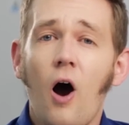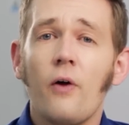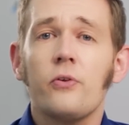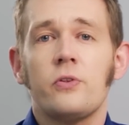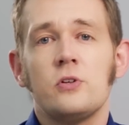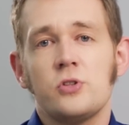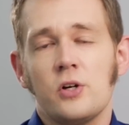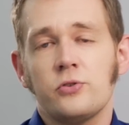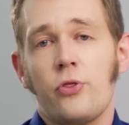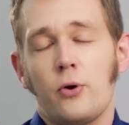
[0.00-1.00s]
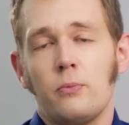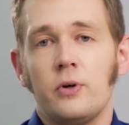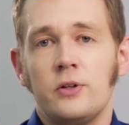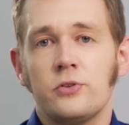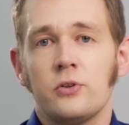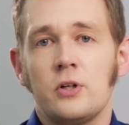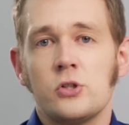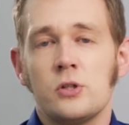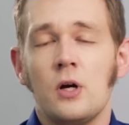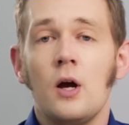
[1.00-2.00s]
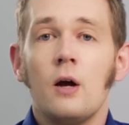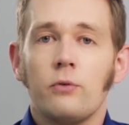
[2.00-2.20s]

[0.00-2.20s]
other than just thermal insulation.